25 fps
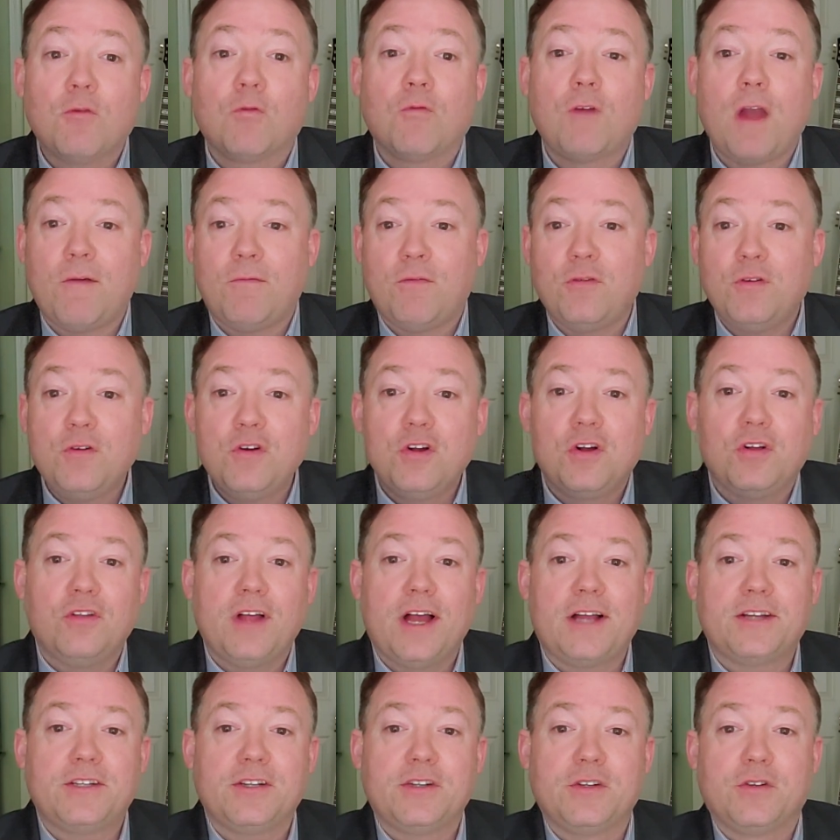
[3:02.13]
revenue
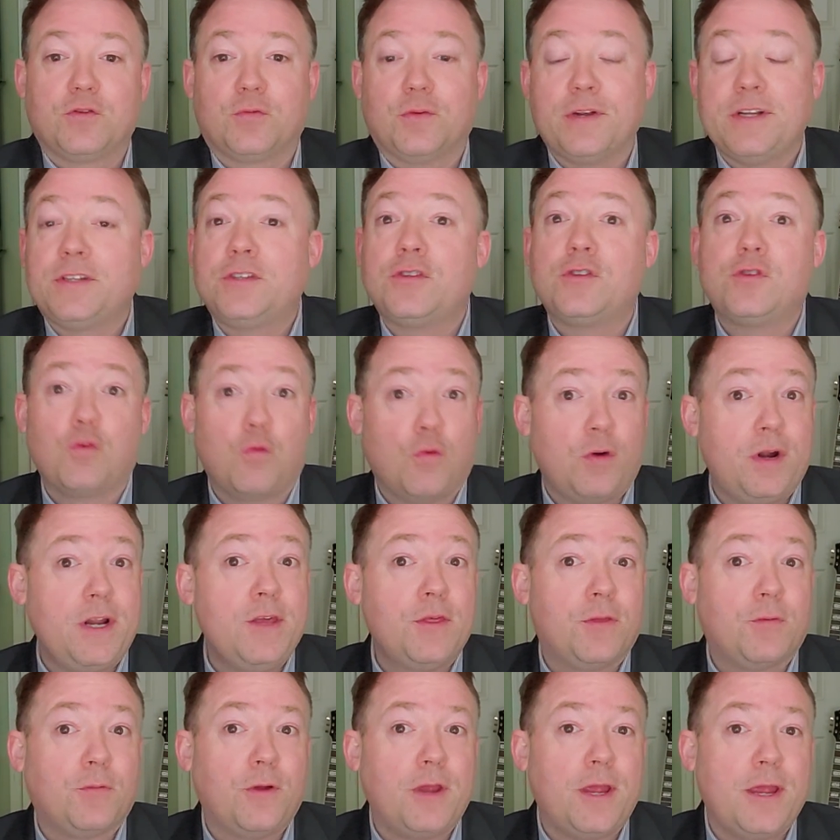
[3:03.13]
collections reach
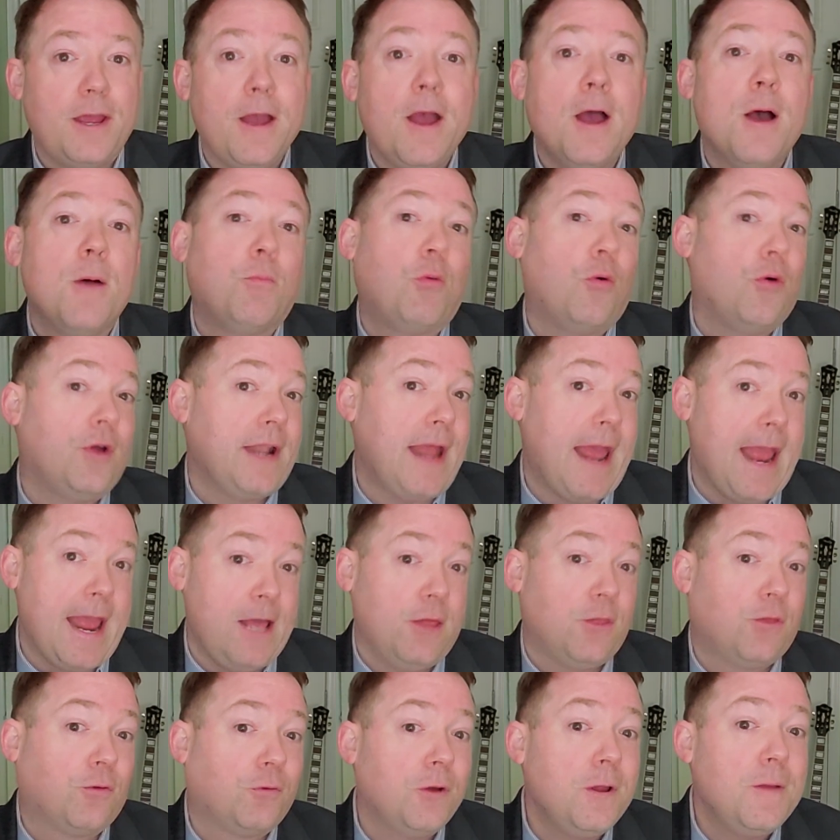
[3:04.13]

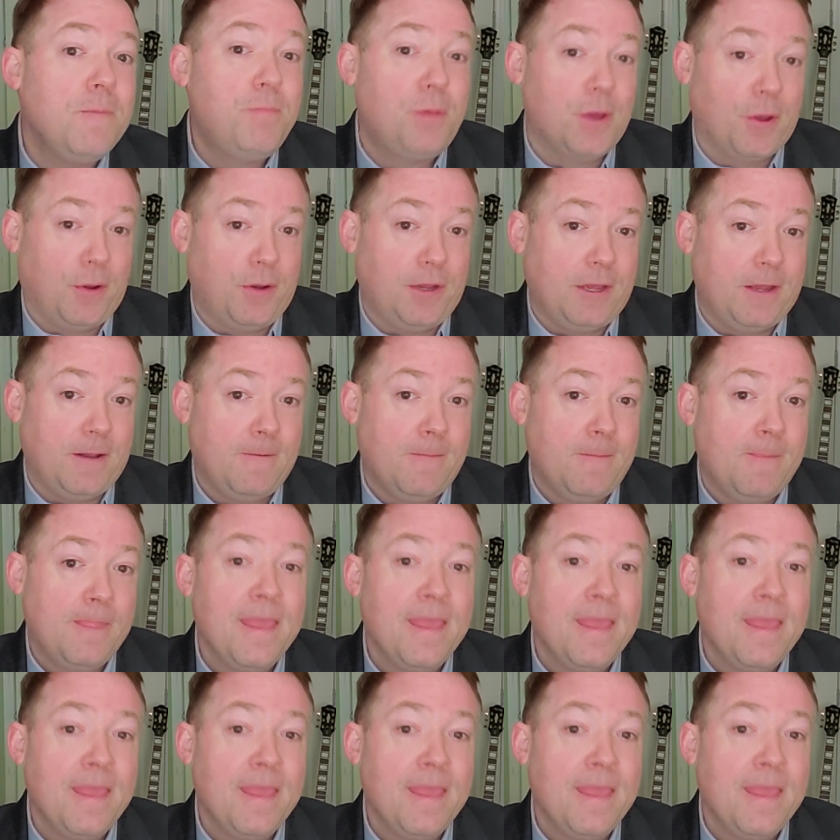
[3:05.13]
$23.83 billion,